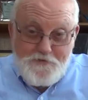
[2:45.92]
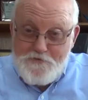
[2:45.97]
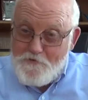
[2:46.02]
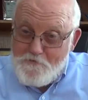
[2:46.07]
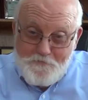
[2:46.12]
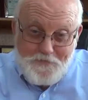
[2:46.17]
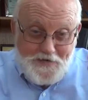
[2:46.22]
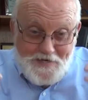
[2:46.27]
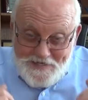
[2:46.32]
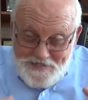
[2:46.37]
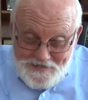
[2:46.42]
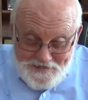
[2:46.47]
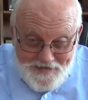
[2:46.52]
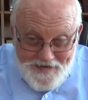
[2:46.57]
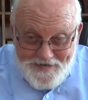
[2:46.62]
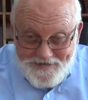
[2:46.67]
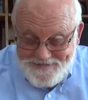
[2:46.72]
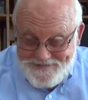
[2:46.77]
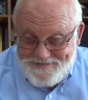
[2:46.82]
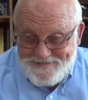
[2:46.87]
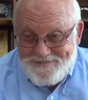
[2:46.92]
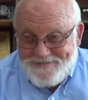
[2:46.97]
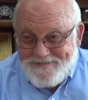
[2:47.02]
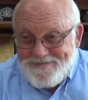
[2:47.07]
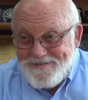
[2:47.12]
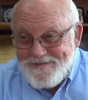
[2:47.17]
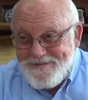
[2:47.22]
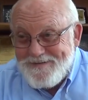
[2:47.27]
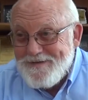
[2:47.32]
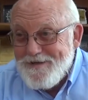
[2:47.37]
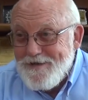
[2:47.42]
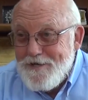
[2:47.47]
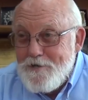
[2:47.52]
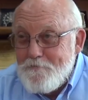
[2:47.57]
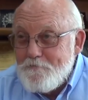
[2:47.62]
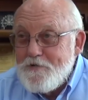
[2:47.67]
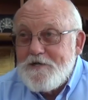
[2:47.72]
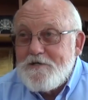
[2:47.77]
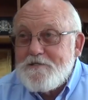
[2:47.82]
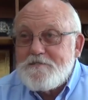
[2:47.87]
pure luck.
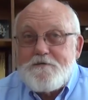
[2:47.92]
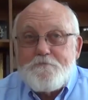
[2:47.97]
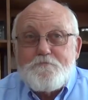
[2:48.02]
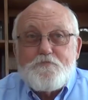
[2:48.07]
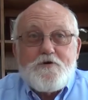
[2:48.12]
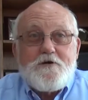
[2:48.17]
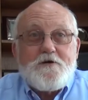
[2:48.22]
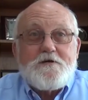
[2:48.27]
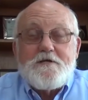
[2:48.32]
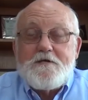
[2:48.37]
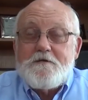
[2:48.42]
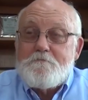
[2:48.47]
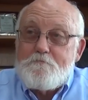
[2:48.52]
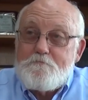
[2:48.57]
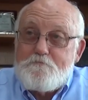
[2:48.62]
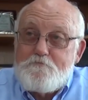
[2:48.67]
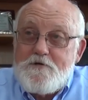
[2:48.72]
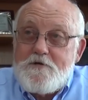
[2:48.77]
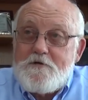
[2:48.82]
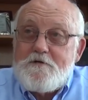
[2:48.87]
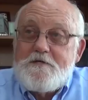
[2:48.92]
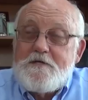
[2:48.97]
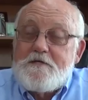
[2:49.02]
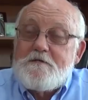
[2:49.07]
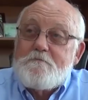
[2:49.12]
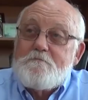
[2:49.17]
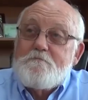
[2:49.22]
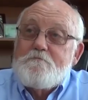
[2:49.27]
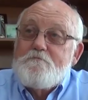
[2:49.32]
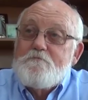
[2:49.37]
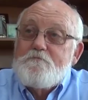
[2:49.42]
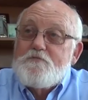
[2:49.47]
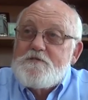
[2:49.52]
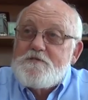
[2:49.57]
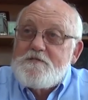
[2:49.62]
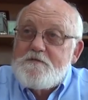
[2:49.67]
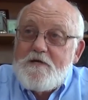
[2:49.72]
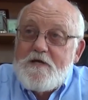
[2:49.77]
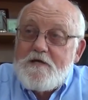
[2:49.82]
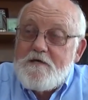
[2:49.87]
But it's a brilliant, brilliant
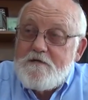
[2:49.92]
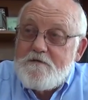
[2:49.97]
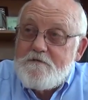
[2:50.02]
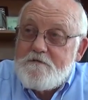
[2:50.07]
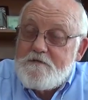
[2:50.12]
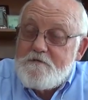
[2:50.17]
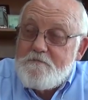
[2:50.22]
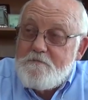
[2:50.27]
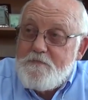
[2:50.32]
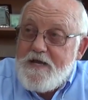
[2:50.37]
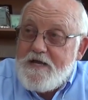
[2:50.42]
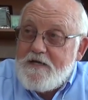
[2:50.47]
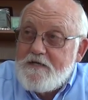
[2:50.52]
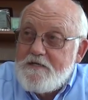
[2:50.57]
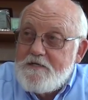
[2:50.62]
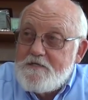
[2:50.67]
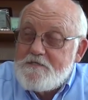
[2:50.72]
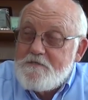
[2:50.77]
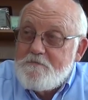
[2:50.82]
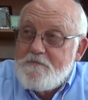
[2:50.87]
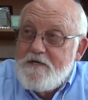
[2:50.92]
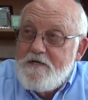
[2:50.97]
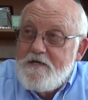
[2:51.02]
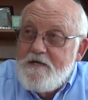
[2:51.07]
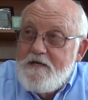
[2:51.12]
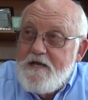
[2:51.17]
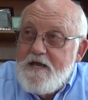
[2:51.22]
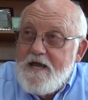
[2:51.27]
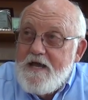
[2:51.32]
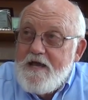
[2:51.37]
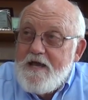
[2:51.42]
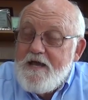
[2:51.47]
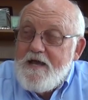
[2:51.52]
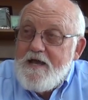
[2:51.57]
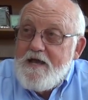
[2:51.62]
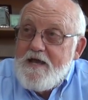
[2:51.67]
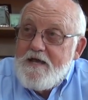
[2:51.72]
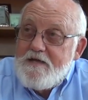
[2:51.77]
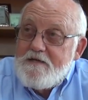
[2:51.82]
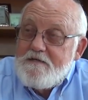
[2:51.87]
uh, mechanism.
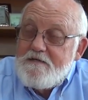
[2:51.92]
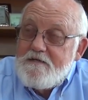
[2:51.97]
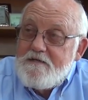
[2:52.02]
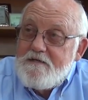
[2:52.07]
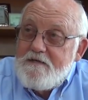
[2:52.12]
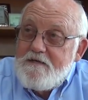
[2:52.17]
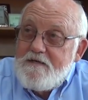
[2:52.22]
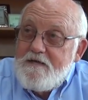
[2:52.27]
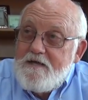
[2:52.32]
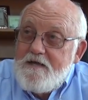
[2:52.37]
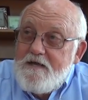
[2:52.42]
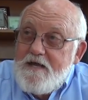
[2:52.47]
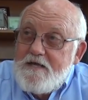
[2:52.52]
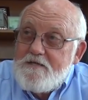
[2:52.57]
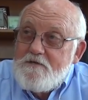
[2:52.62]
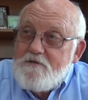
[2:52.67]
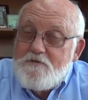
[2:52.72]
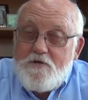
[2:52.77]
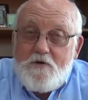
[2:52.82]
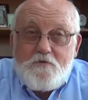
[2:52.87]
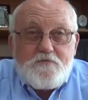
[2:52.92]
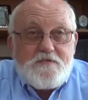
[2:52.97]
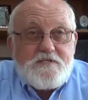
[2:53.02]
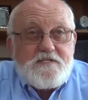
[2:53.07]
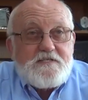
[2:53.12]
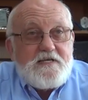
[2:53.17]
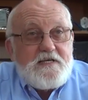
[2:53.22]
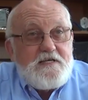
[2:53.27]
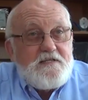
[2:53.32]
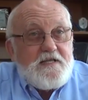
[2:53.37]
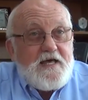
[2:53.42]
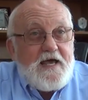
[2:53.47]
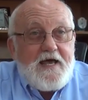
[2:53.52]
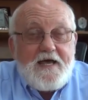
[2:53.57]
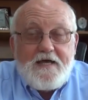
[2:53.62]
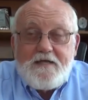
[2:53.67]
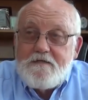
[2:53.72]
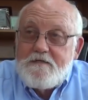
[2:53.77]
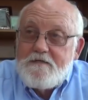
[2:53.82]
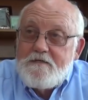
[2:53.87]
And, and you don't see that.
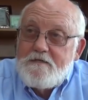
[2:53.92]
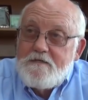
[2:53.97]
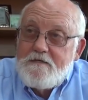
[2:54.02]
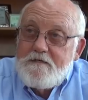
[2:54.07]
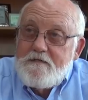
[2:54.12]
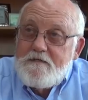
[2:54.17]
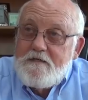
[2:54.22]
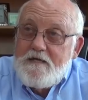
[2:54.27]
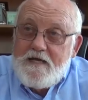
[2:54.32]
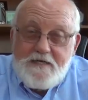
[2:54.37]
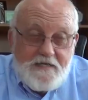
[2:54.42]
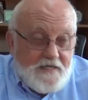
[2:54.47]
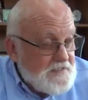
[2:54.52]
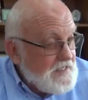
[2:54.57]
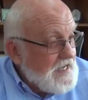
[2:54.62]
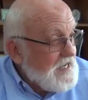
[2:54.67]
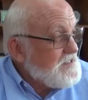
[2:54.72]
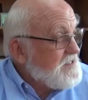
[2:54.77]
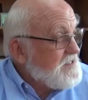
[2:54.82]
And I, I